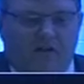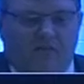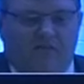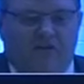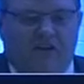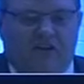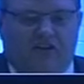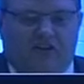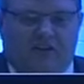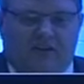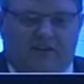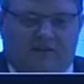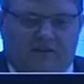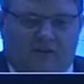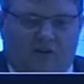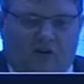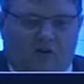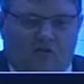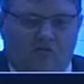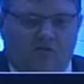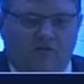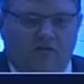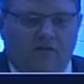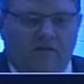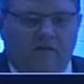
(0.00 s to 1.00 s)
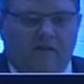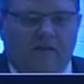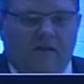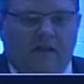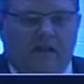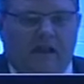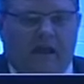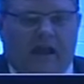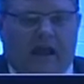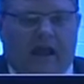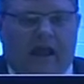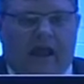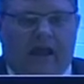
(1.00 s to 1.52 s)
which is known,
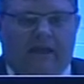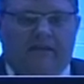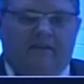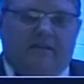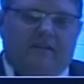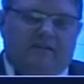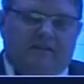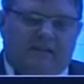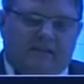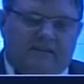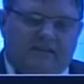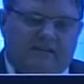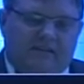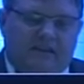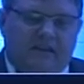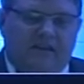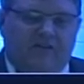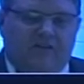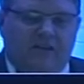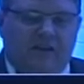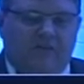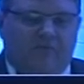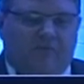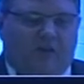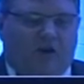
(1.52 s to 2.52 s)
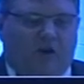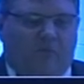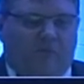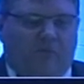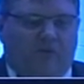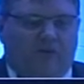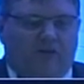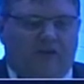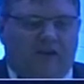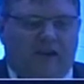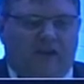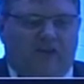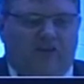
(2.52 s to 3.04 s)
and the steering
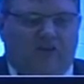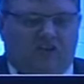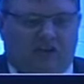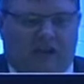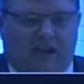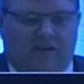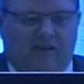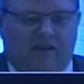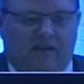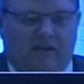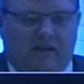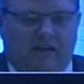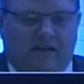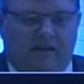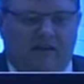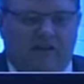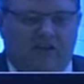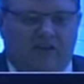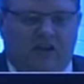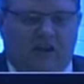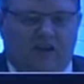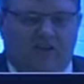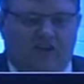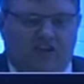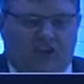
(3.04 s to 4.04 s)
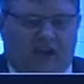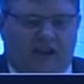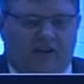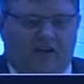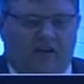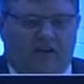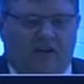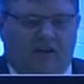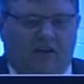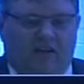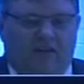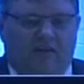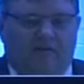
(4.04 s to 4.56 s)
property in
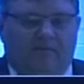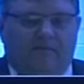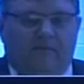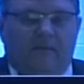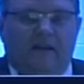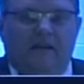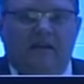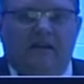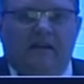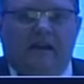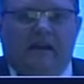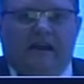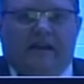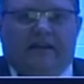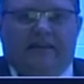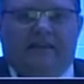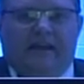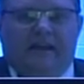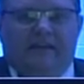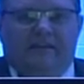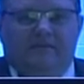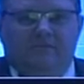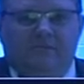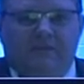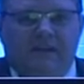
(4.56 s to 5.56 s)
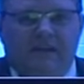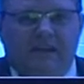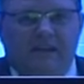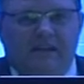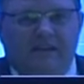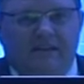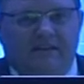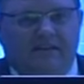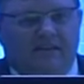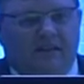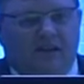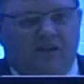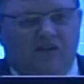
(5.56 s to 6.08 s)
general. That
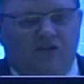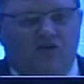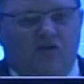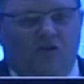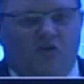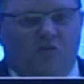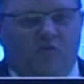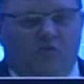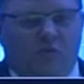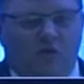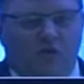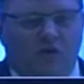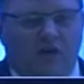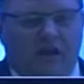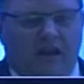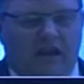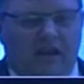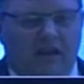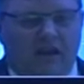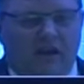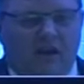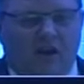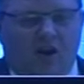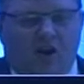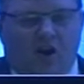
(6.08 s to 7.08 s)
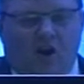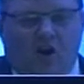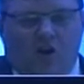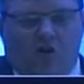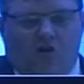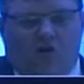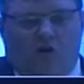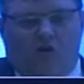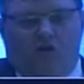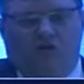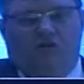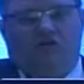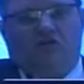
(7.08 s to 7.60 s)
means your bogie
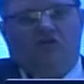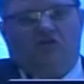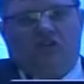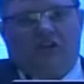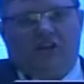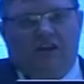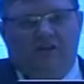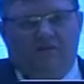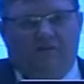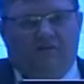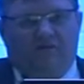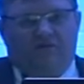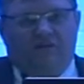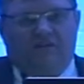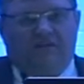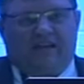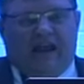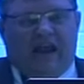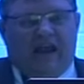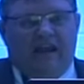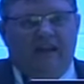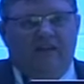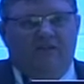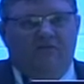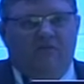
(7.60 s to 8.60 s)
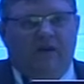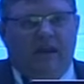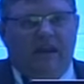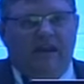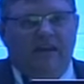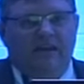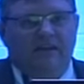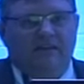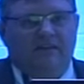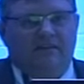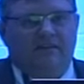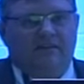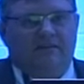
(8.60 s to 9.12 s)
could shift
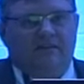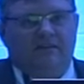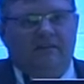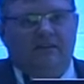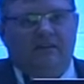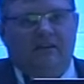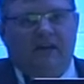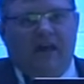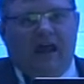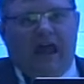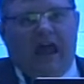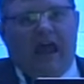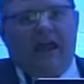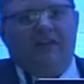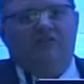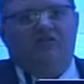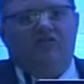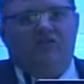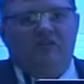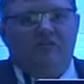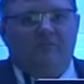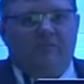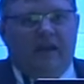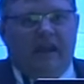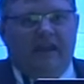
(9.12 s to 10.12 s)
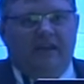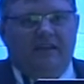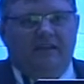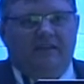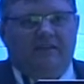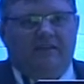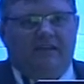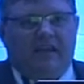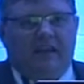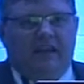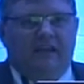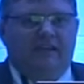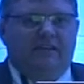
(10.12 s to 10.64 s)
sideways and
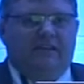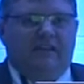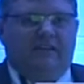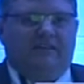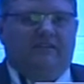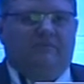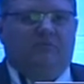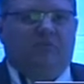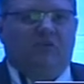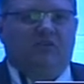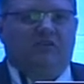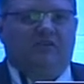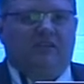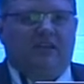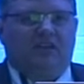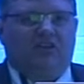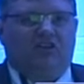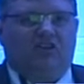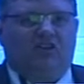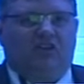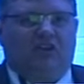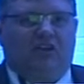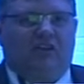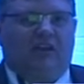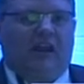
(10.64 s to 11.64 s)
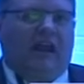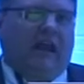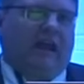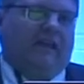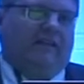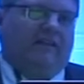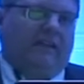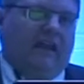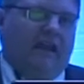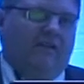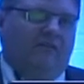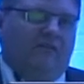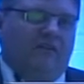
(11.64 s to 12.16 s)
remains in this position
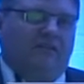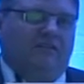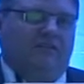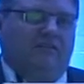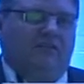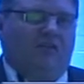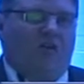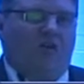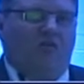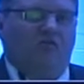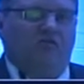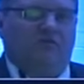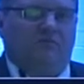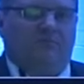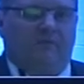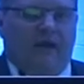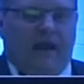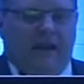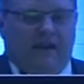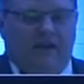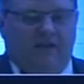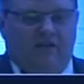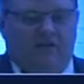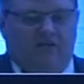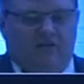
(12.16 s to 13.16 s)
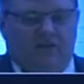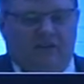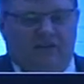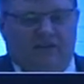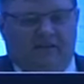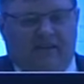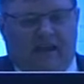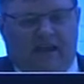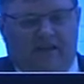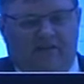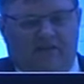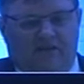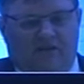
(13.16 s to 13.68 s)
and never goes back to the
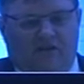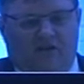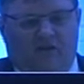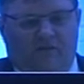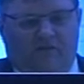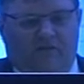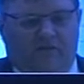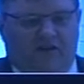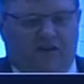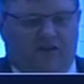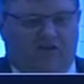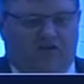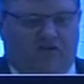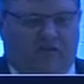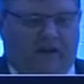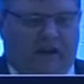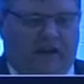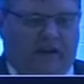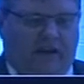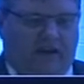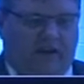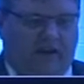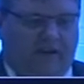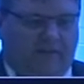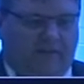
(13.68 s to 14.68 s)
center of the track.